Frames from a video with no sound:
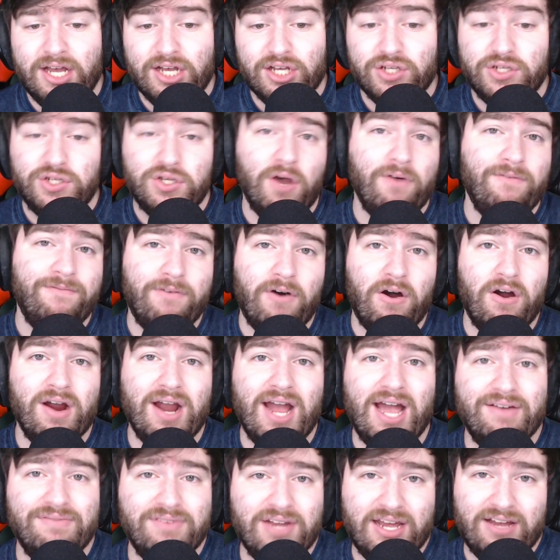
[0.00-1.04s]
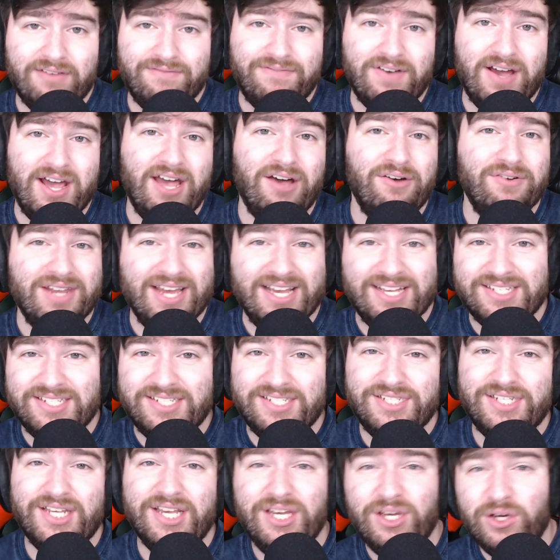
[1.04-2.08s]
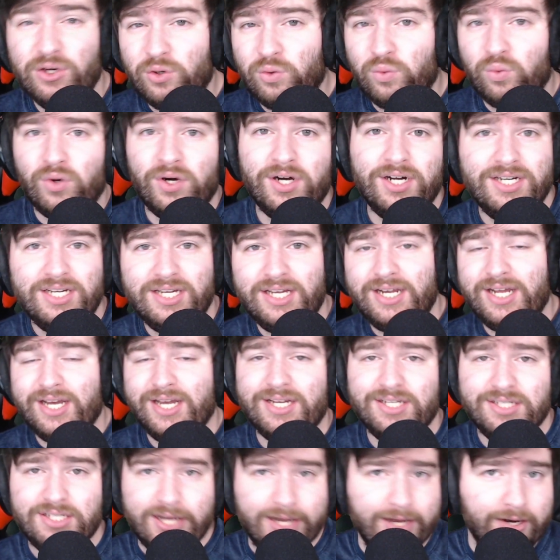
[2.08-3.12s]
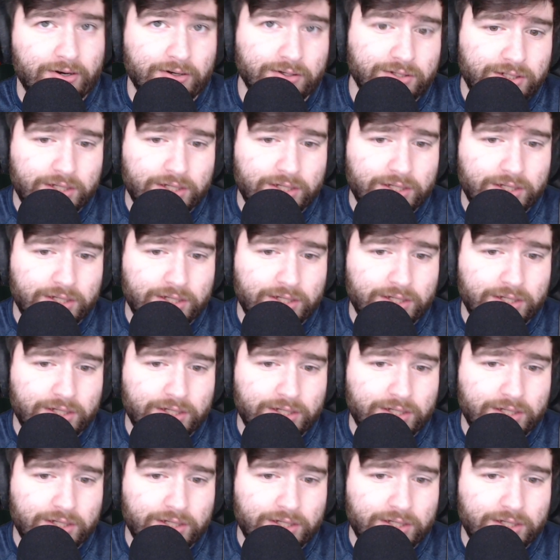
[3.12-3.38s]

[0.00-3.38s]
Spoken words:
So far I have not found a single one in a container.